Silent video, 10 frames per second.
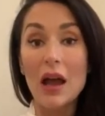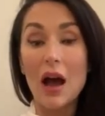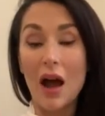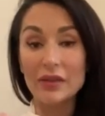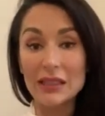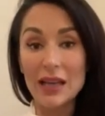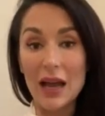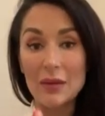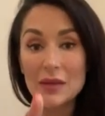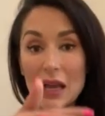
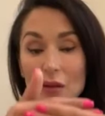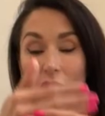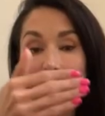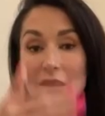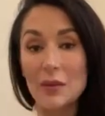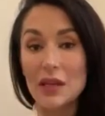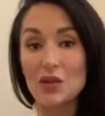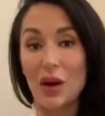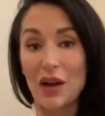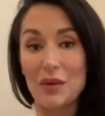Oftentimes I look at somebody's
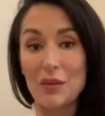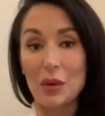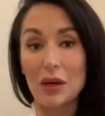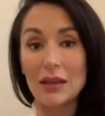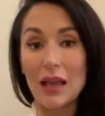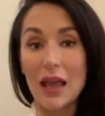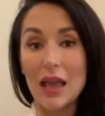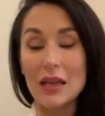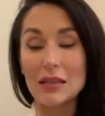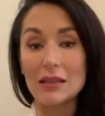credit report
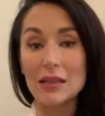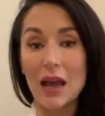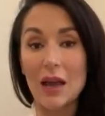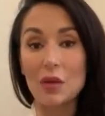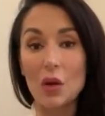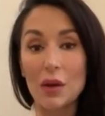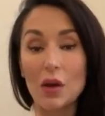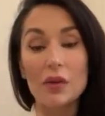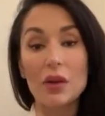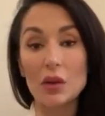and I'm going
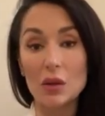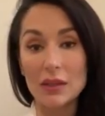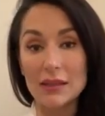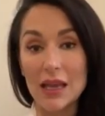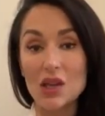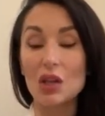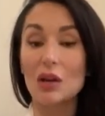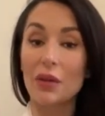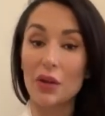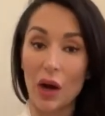over their utilization
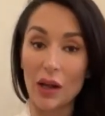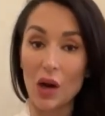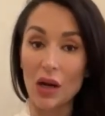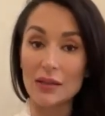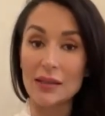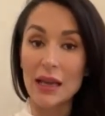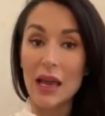on their credit cards.